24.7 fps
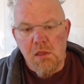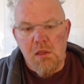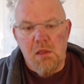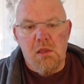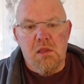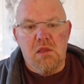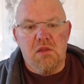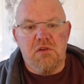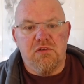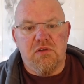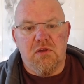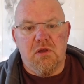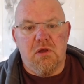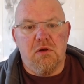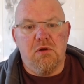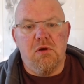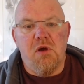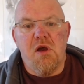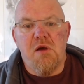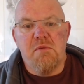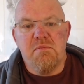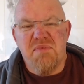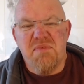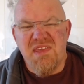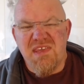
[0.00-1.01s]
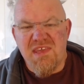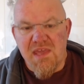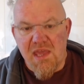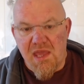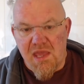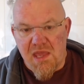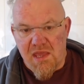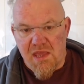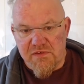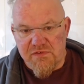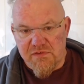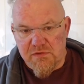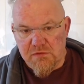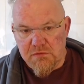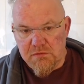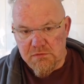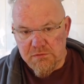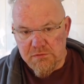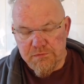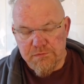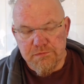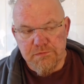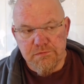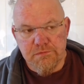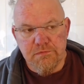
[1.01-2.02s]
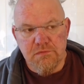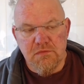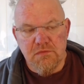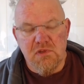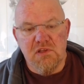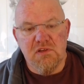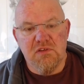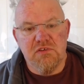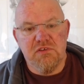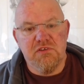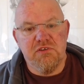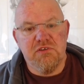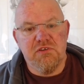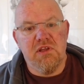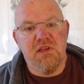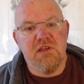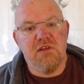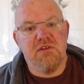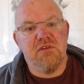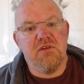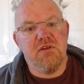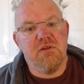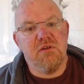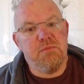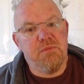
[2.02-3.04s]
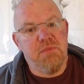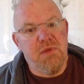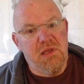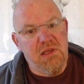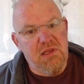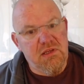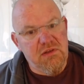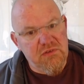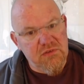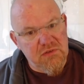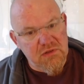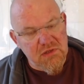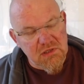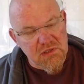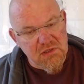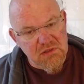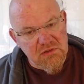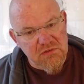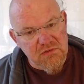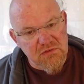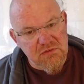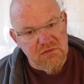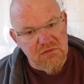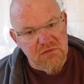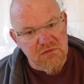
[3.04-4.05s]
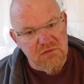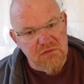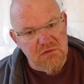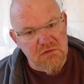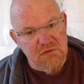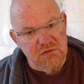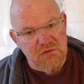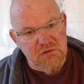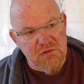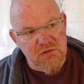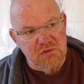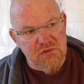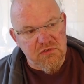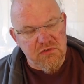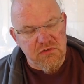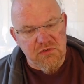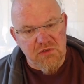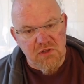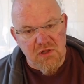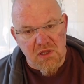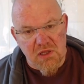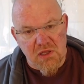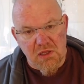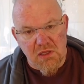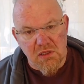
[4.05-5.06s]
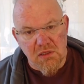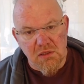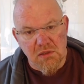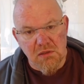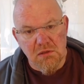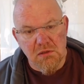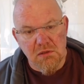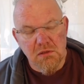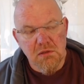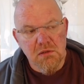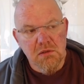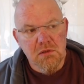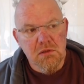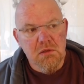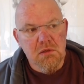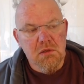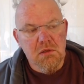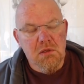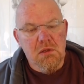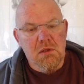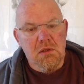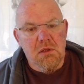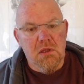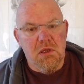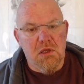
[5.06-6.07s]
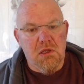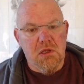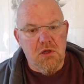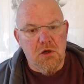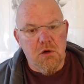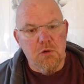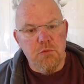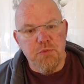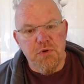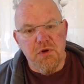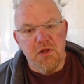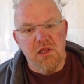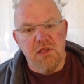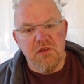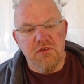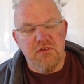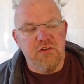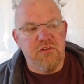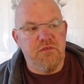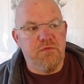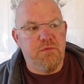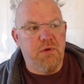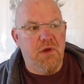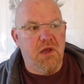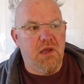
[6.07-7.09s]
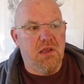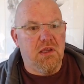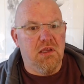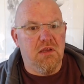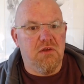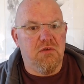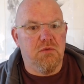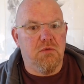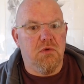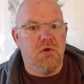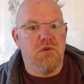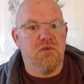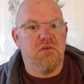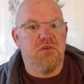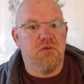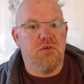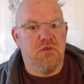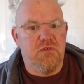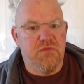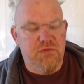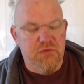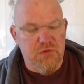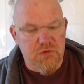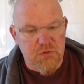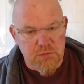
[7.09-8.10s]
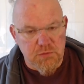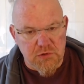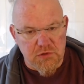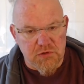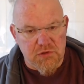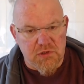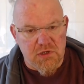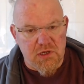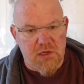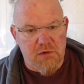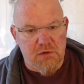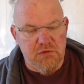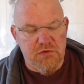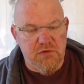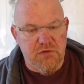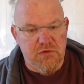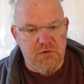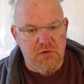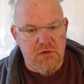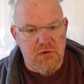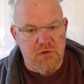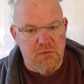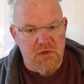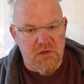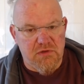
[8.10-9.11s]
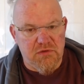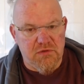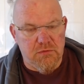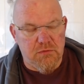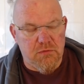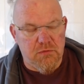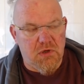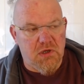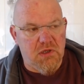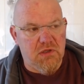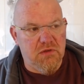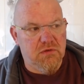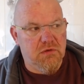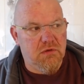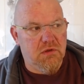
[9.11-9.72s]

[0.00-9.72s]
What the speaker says: So be careful, stick to the basics to start. A comprehensive package wants your full blood count, which is all your reds and whites.